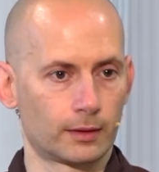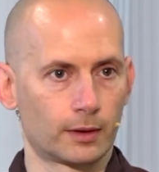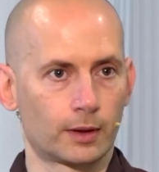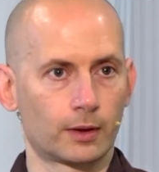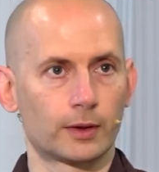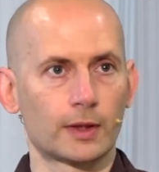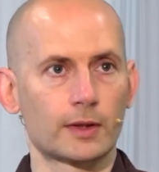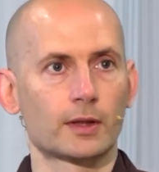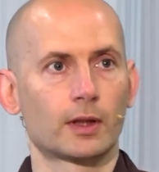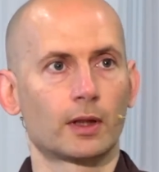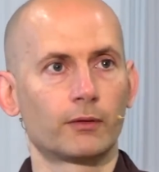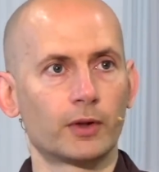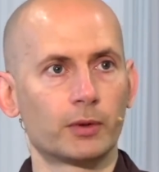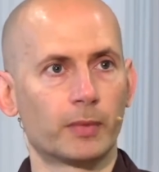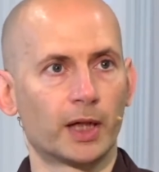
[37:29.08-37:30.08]
Oh, that's a
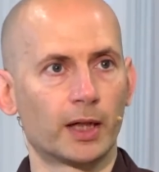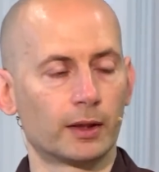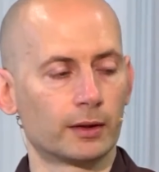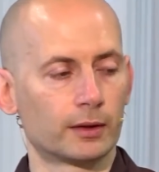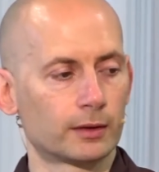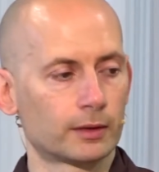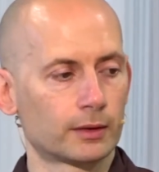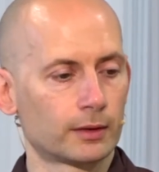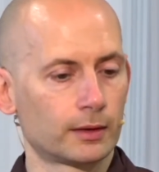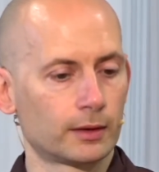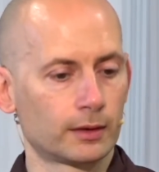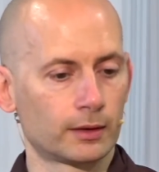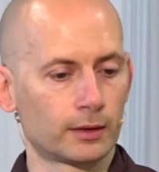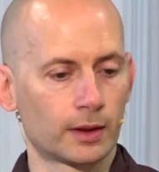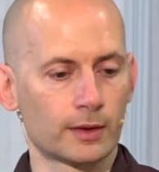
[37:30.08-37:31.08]
loving mind.
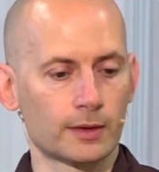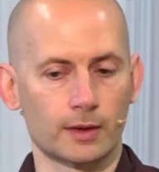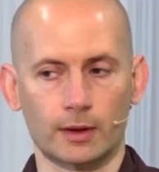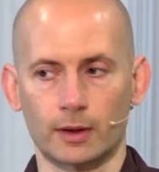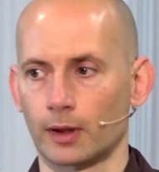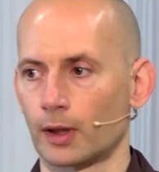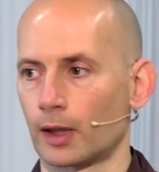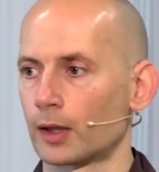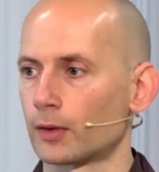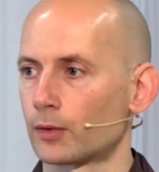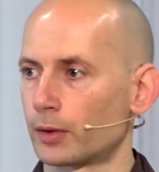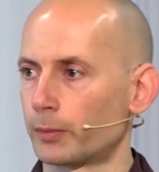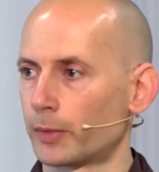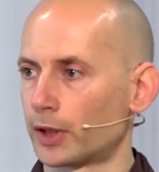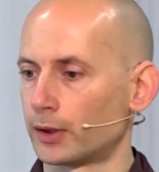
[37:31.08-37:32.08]
That's an
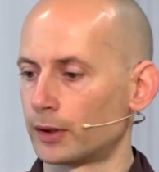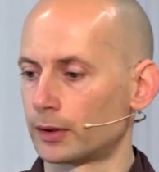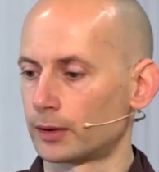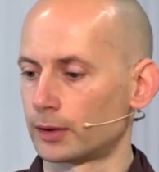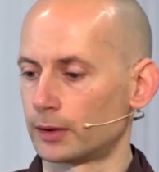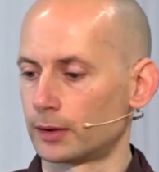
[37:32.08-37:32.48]
angry mind.